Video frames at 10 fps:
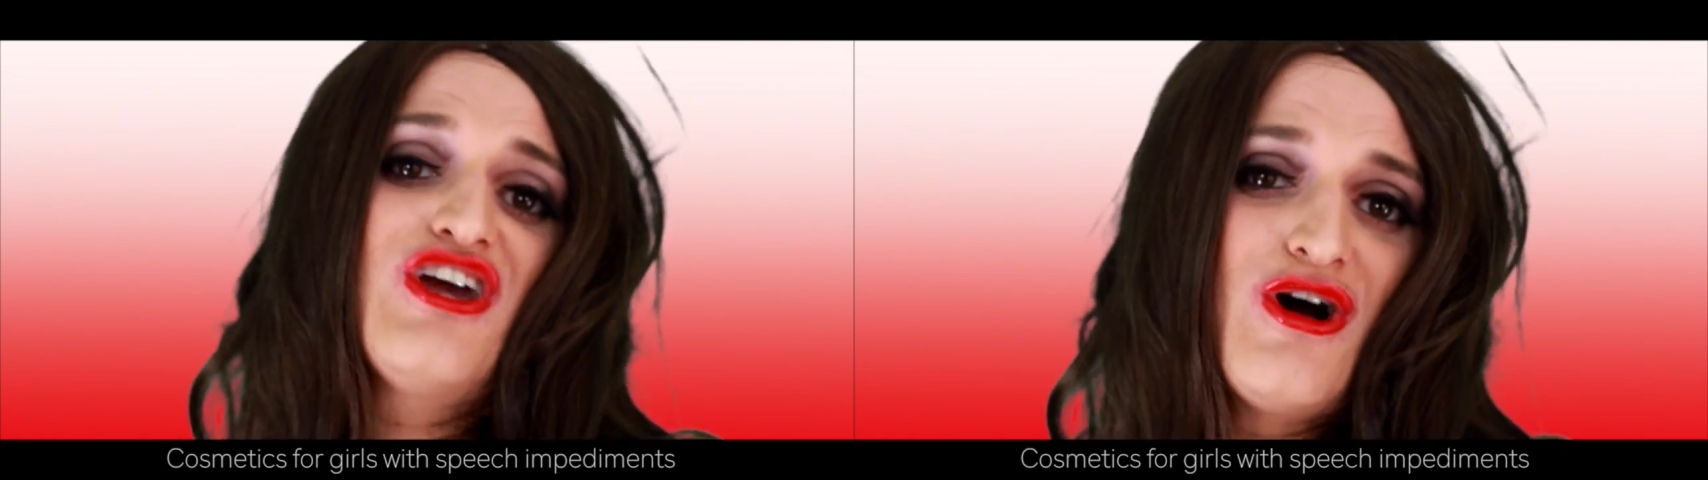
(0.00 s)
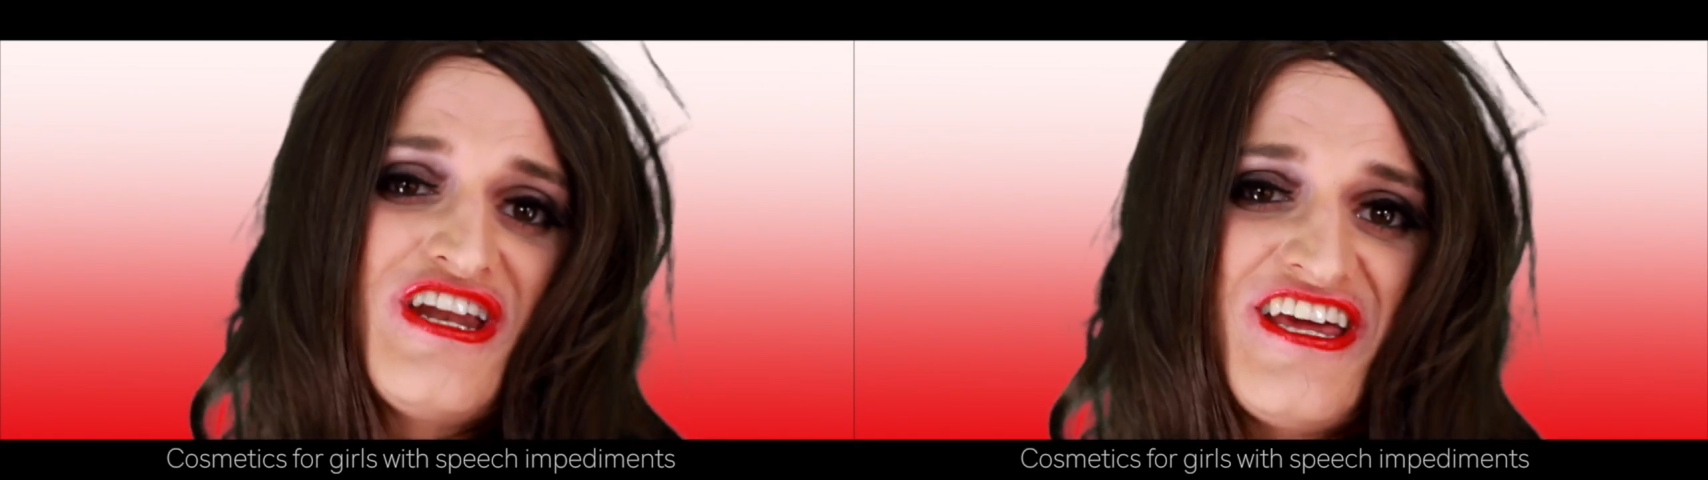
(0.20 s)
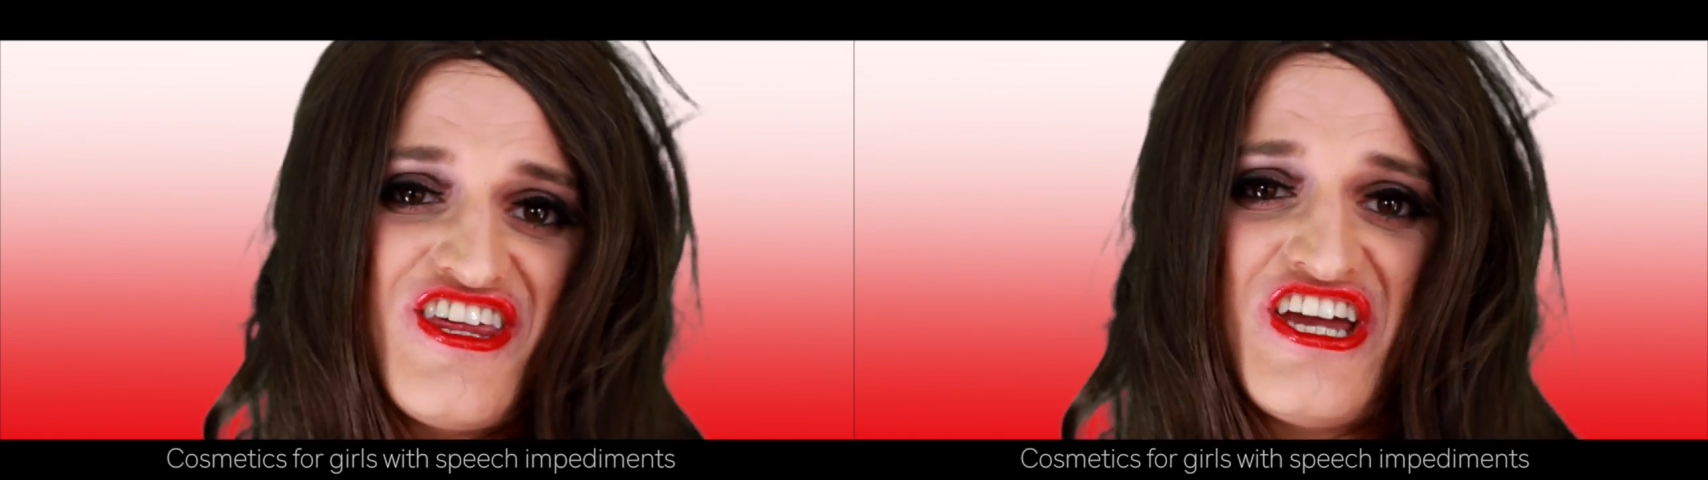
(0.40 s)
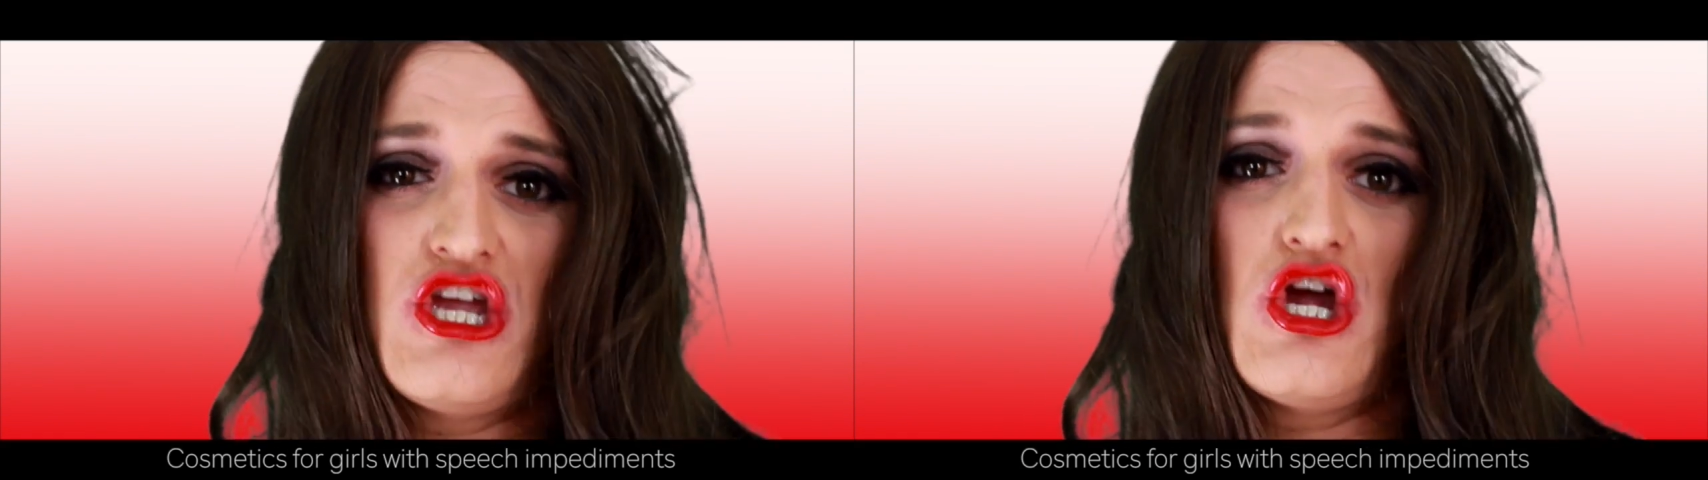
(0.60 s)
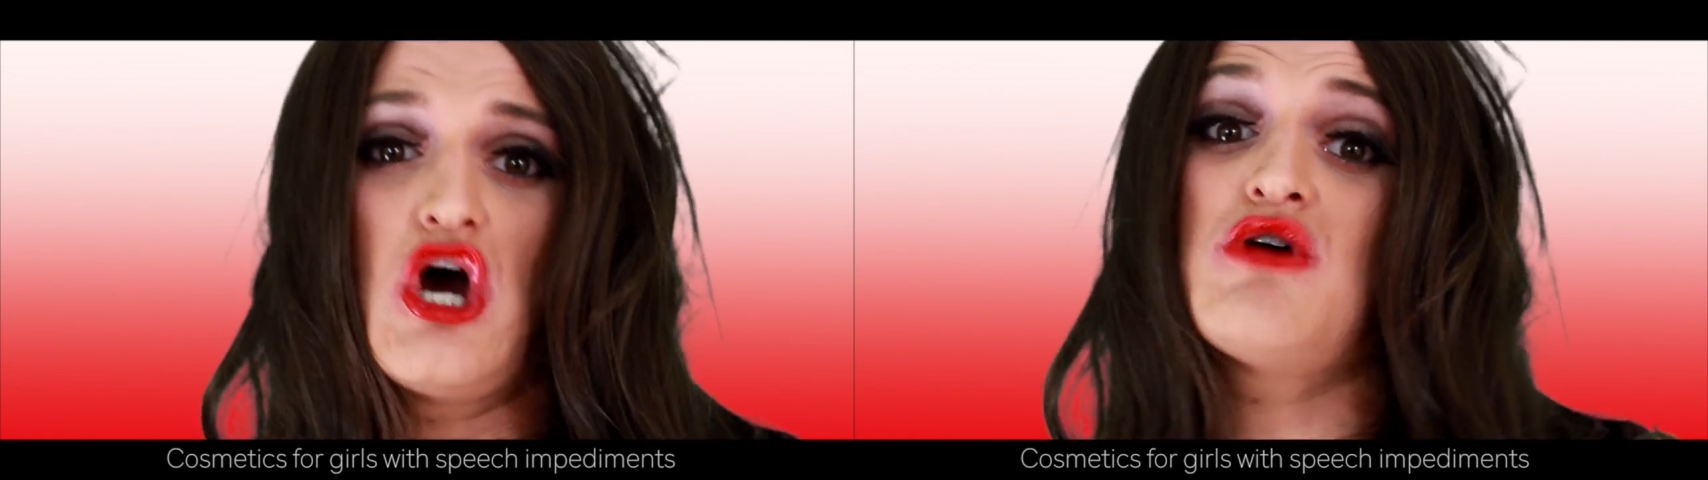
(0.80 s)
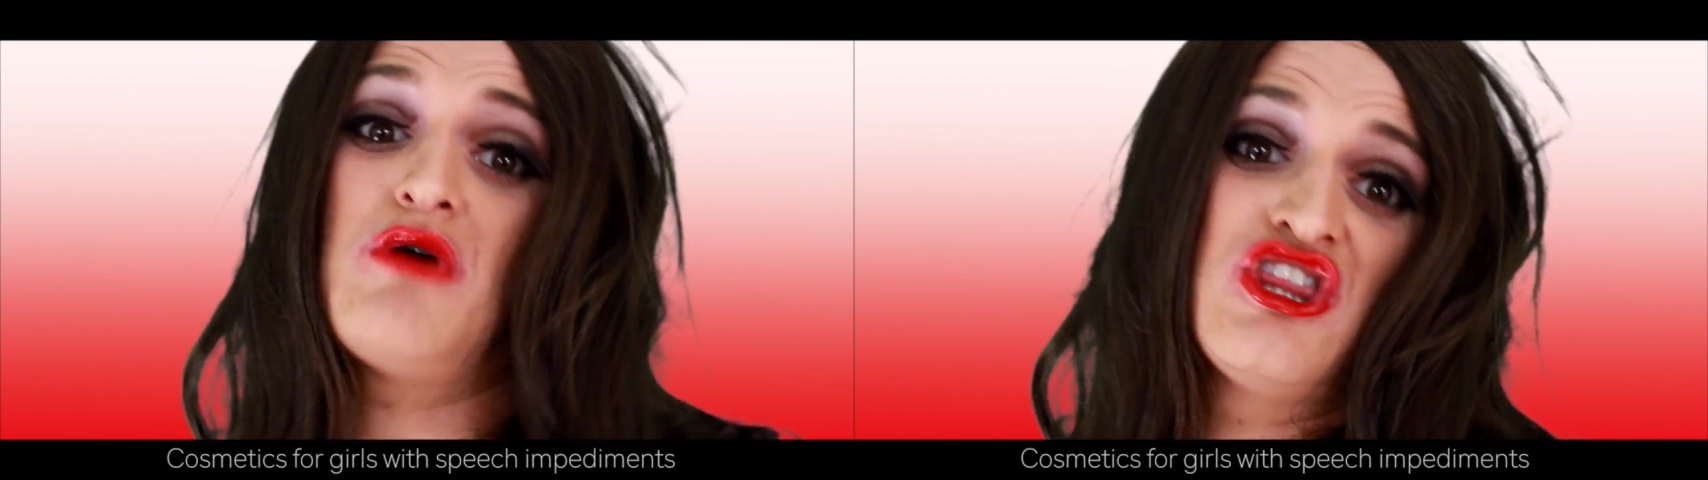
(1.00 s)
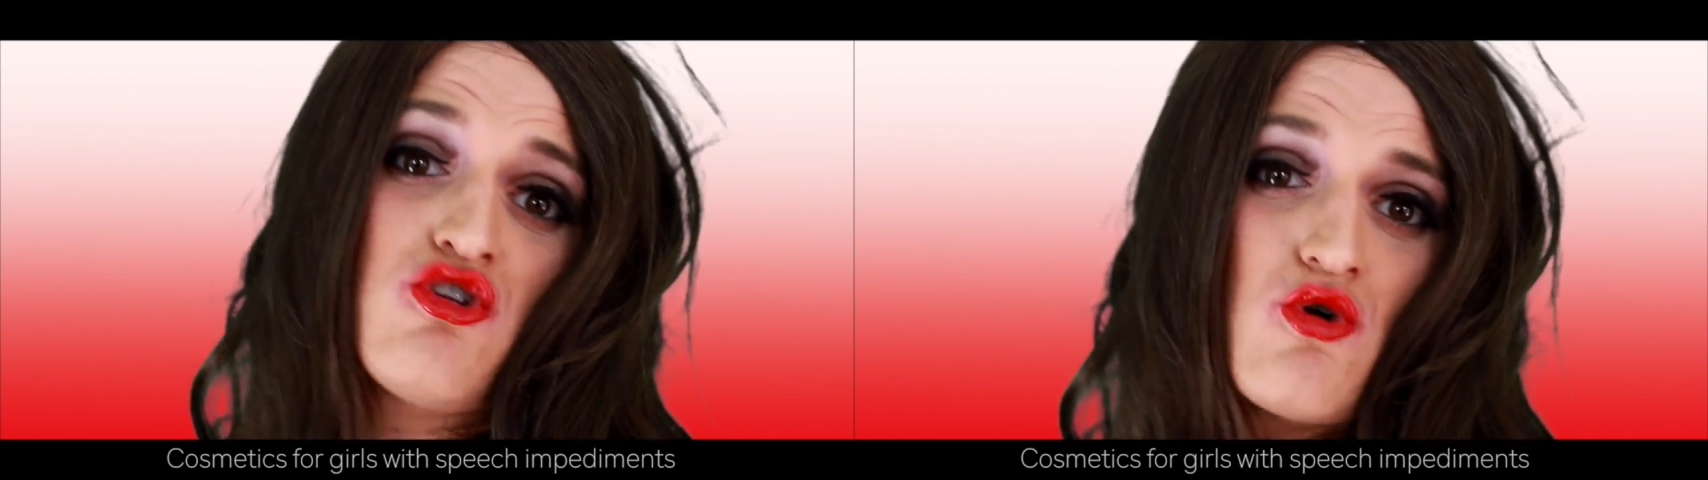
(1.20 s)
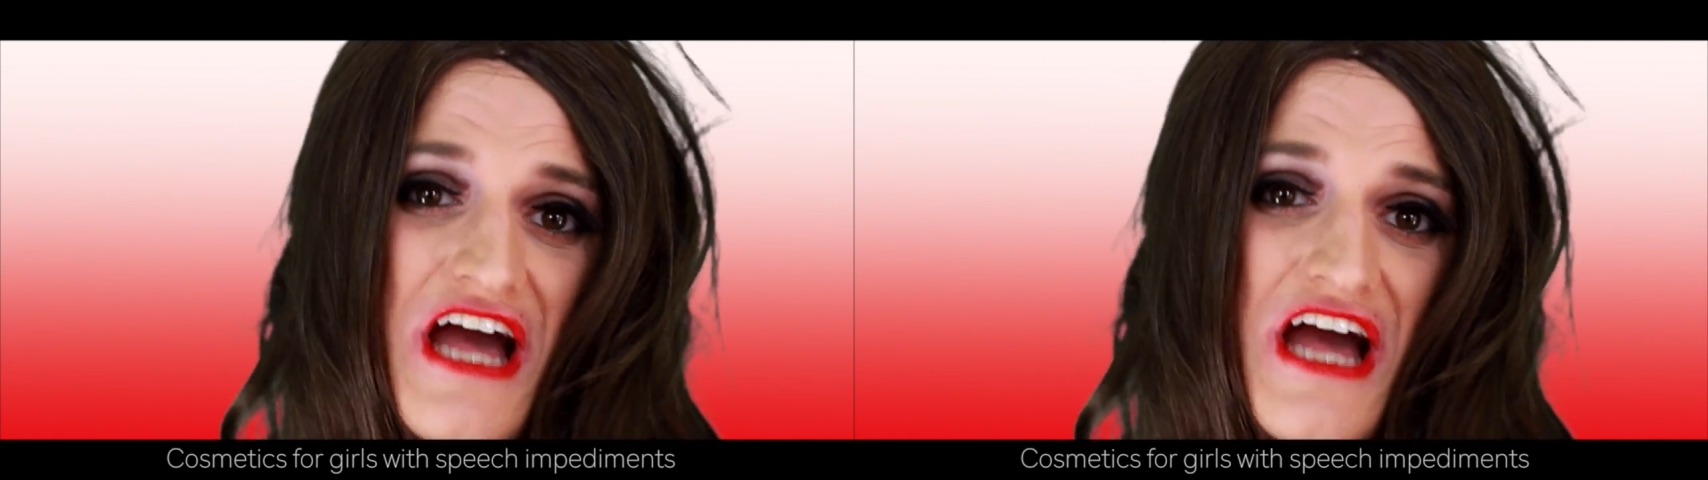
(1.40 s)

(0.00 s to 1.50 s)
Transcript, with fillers: The only thing you'll want to